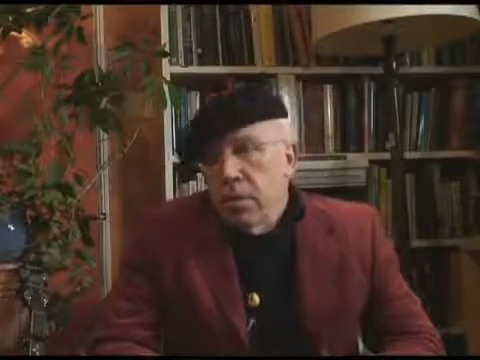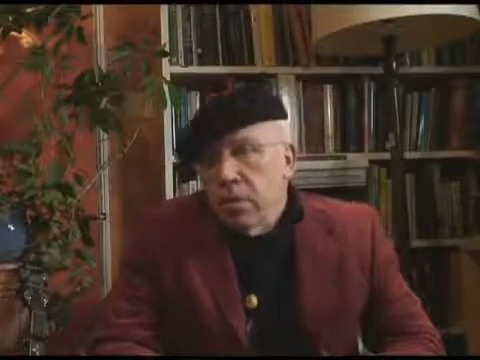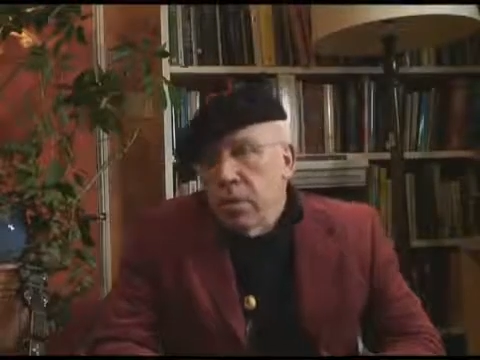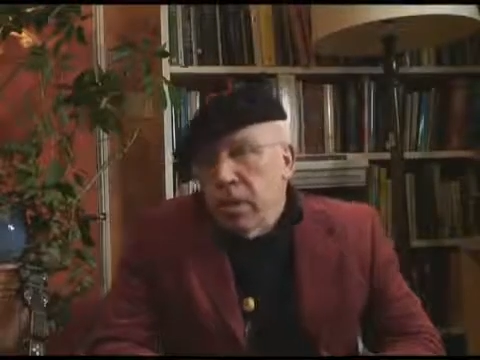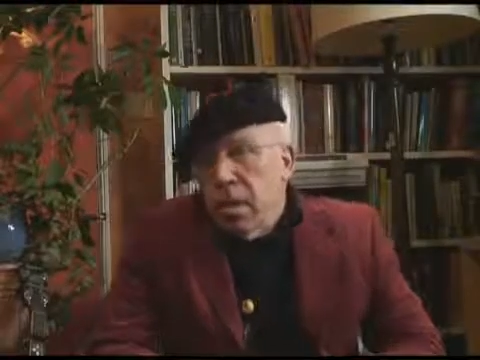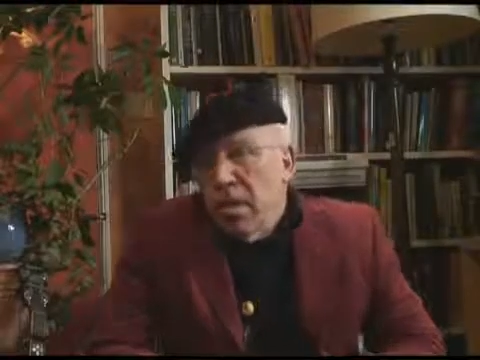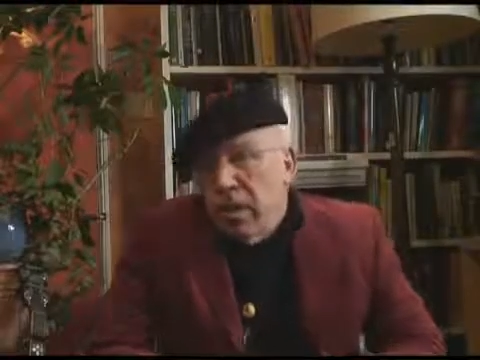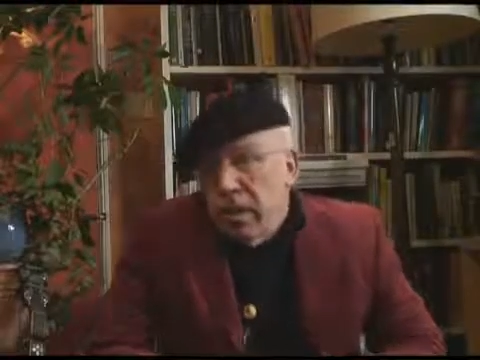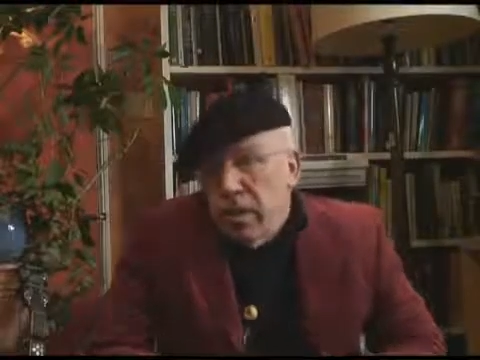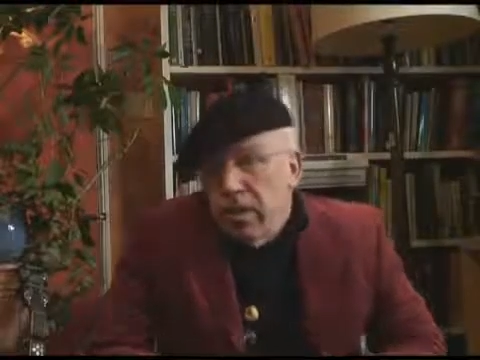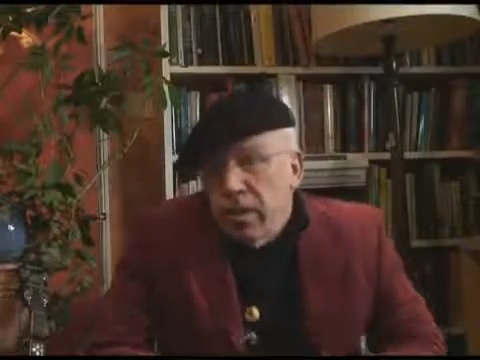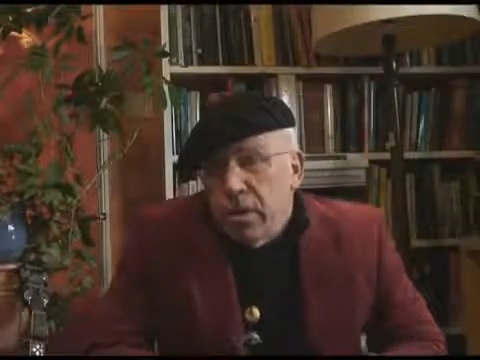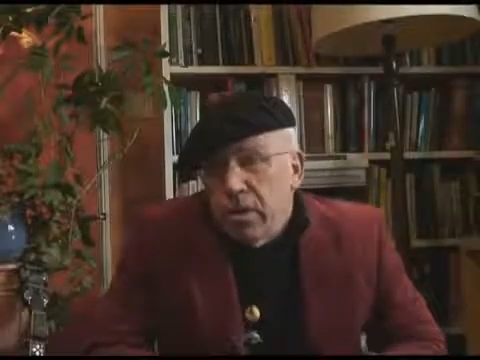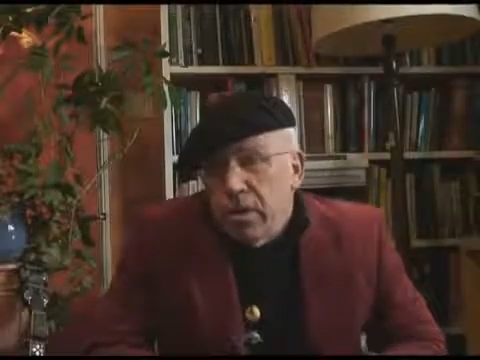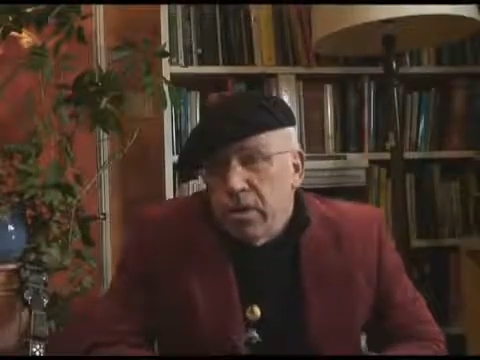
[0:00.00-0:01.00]
and it was slightly
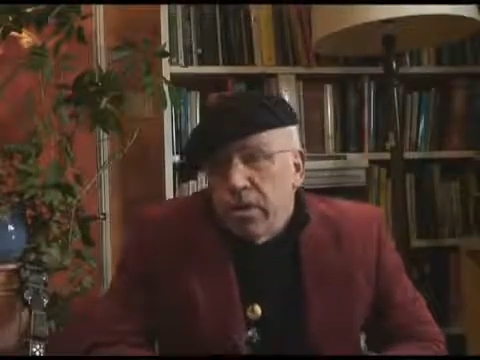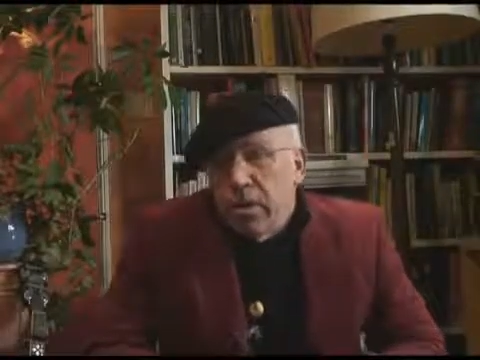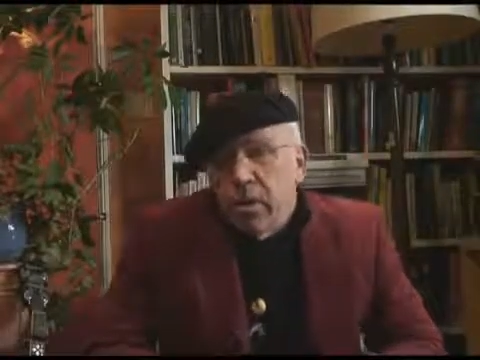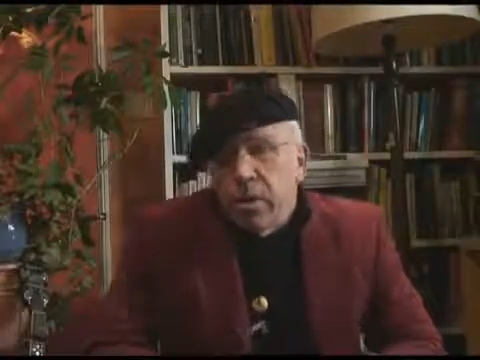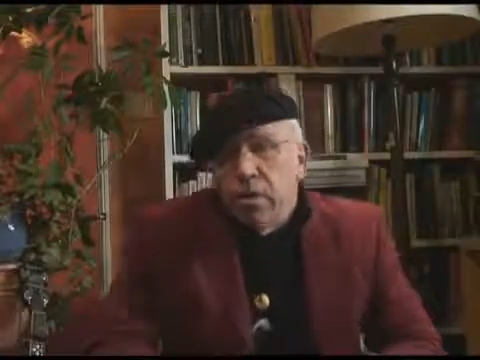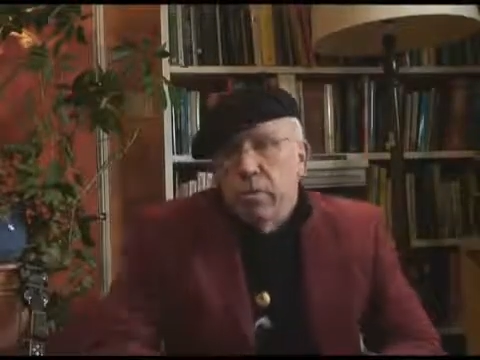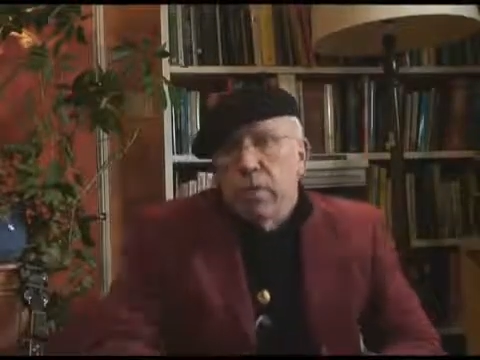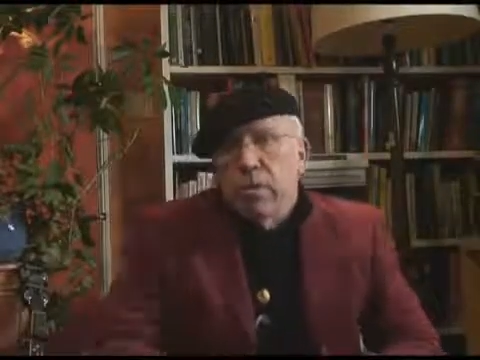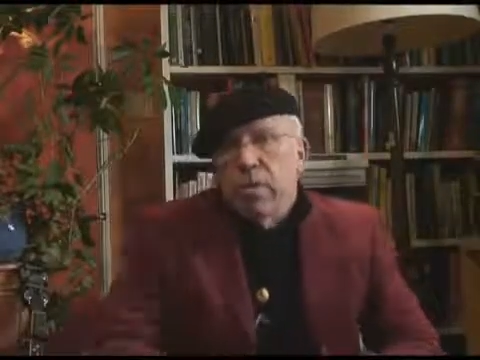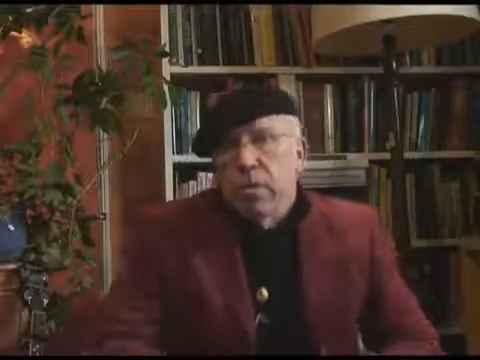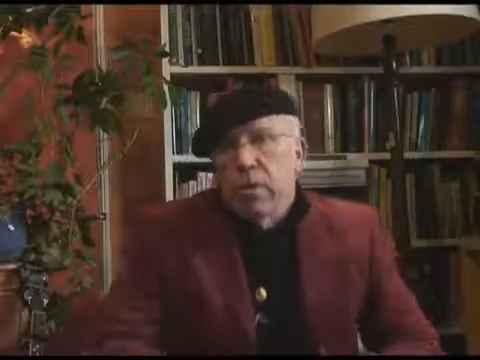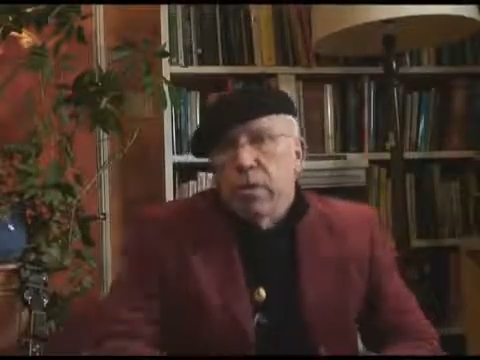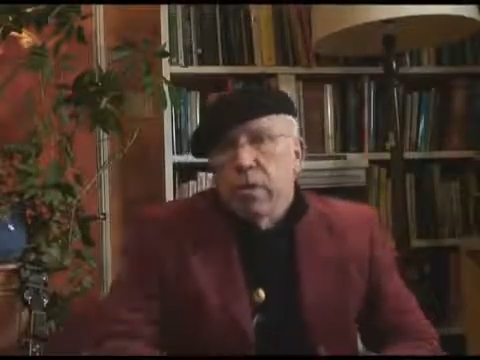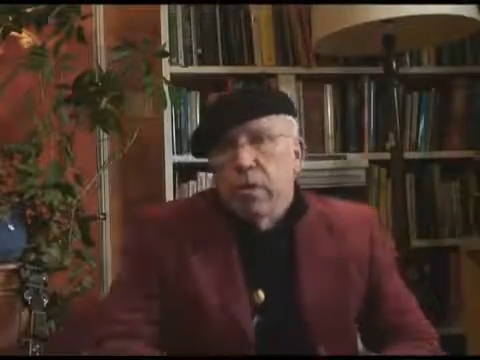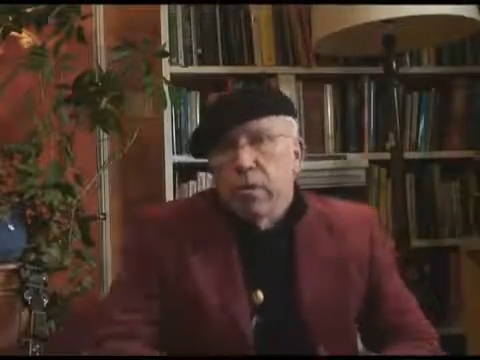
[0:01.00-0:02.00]
enriched uranium,
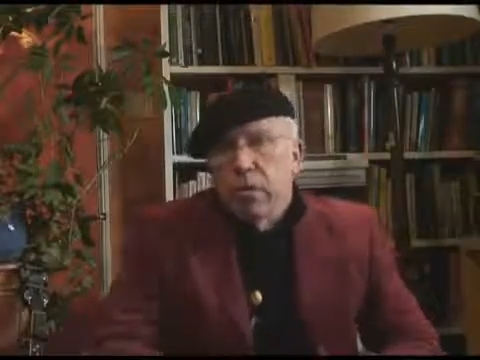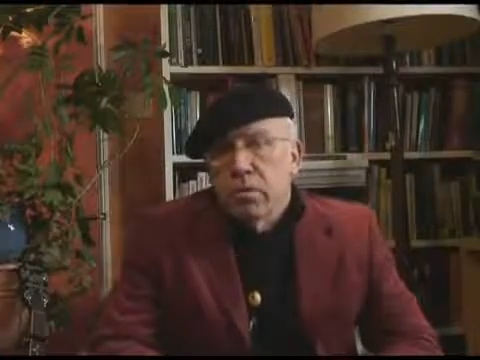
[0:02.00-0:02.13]
incidentally,